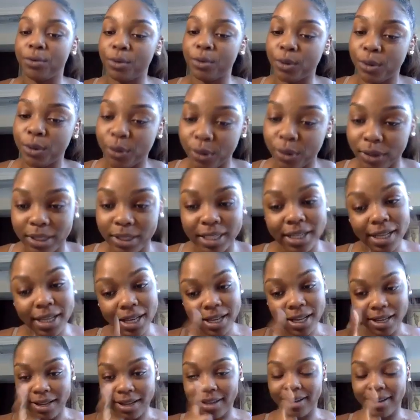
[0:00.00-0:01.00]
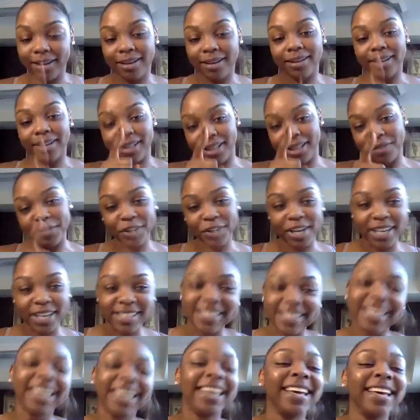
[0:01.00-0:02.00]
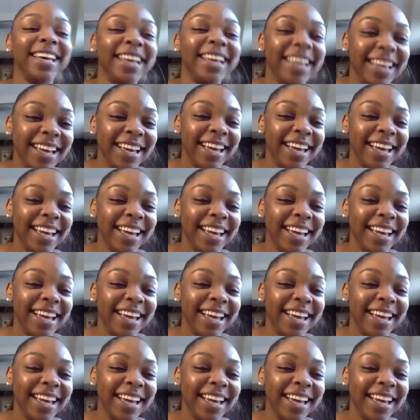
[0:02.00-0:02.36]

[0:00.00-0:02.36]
Cool. Cool love you guys.